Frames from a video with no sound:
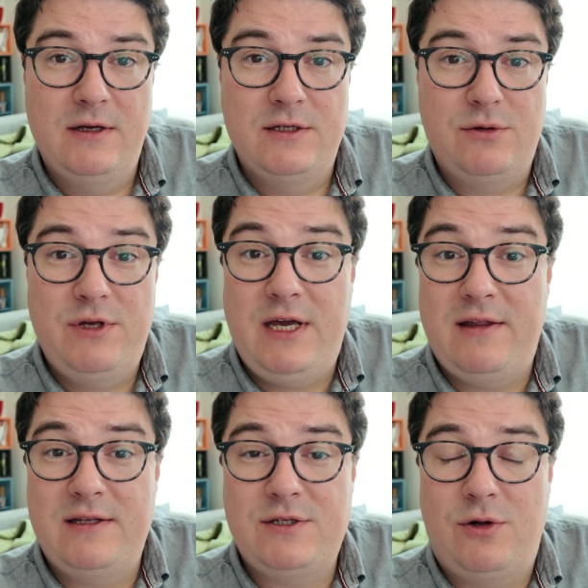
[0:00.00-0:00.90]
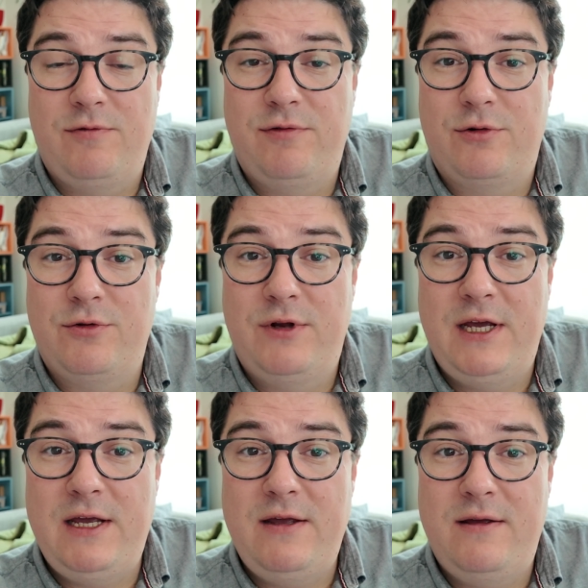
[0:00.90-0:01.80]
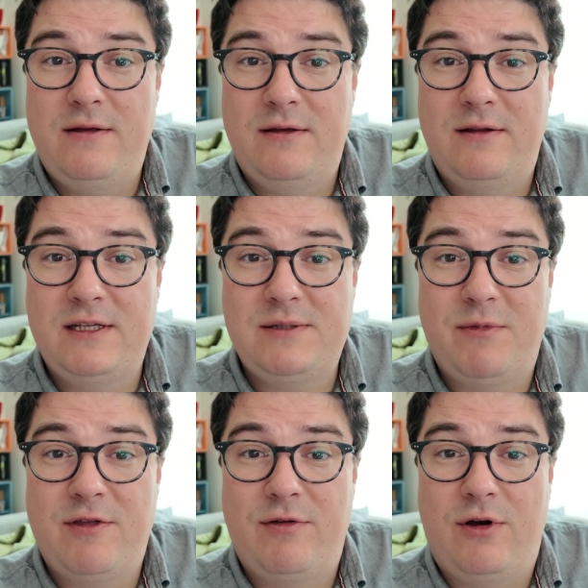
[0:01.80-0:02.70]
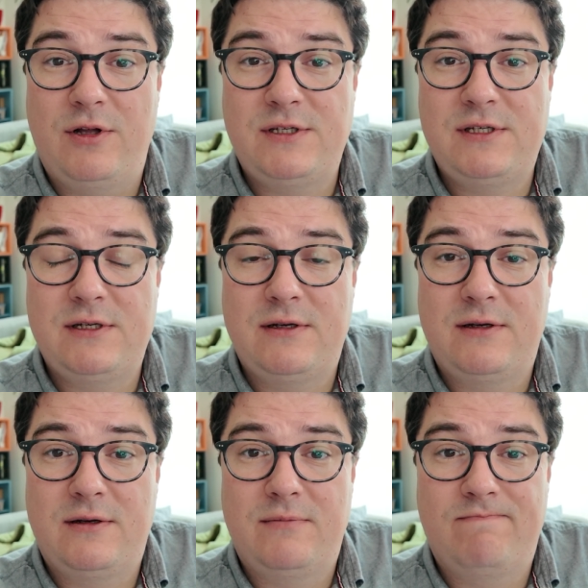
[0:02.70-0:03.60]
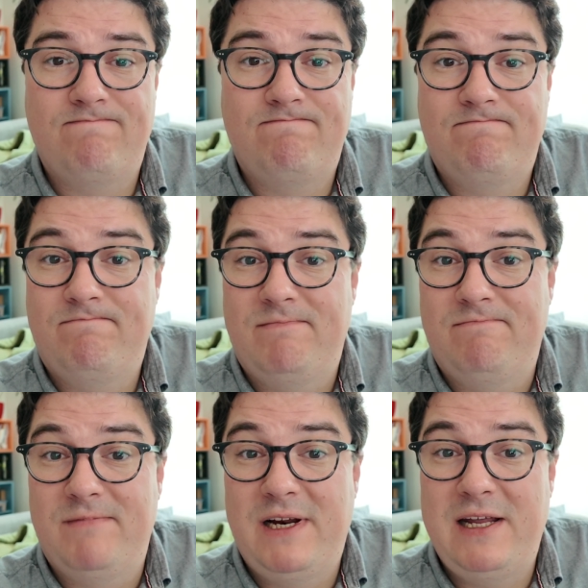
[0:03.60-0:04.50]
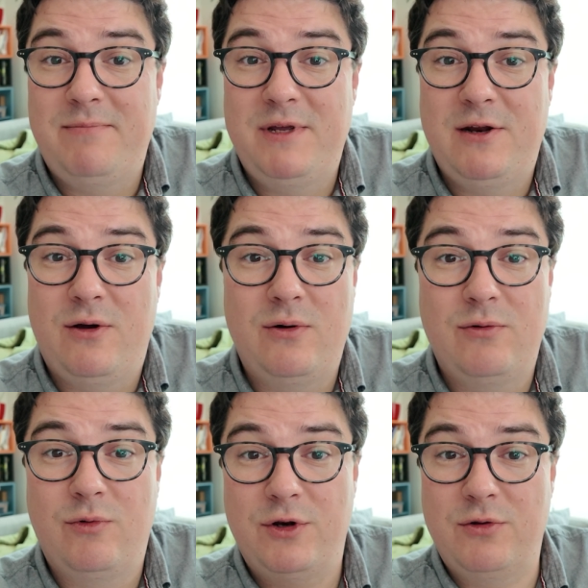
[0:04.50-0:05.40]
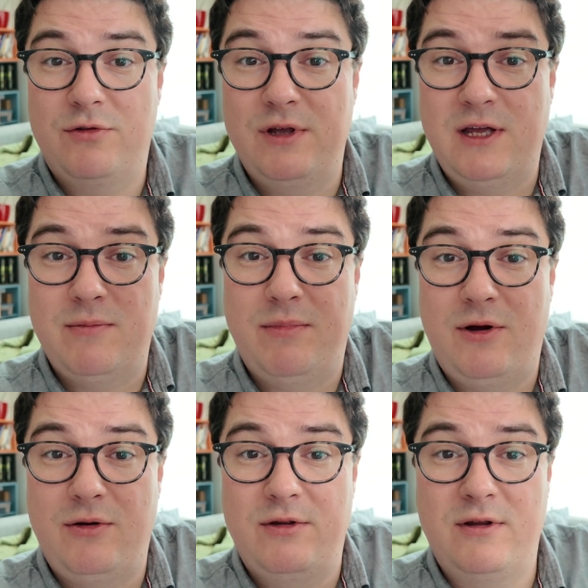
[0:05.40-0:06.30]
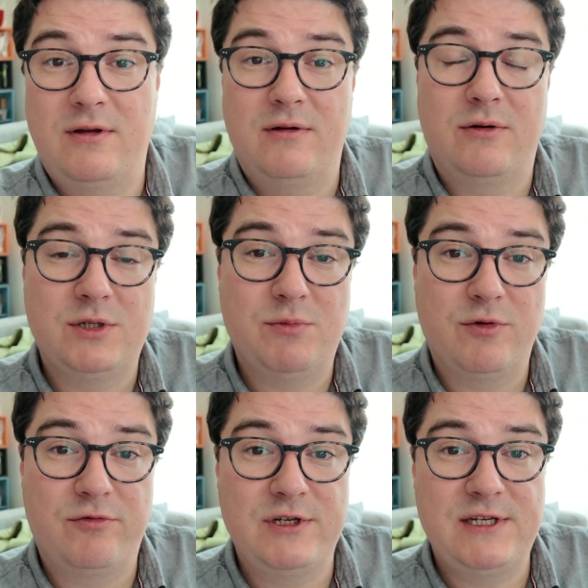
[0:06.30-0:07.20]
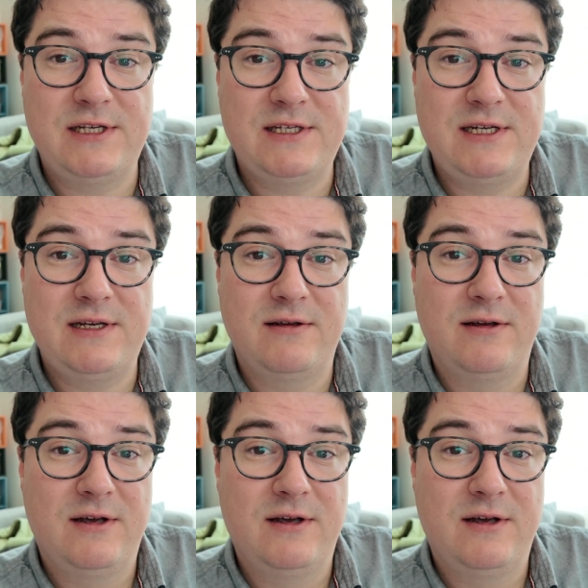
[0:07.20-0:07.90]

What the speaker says: So yeah, that's all for today. That's my thoughts. Let me know what you think about Osmo 360.